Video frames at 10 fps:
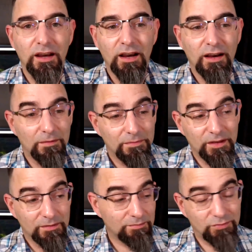
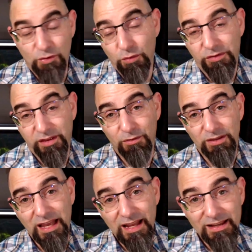The cool thing
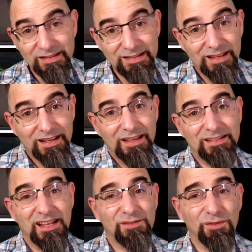with that is
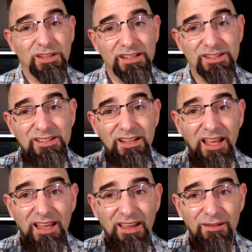that's really just
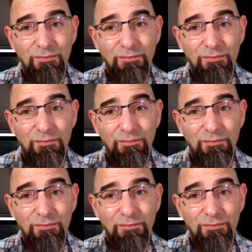like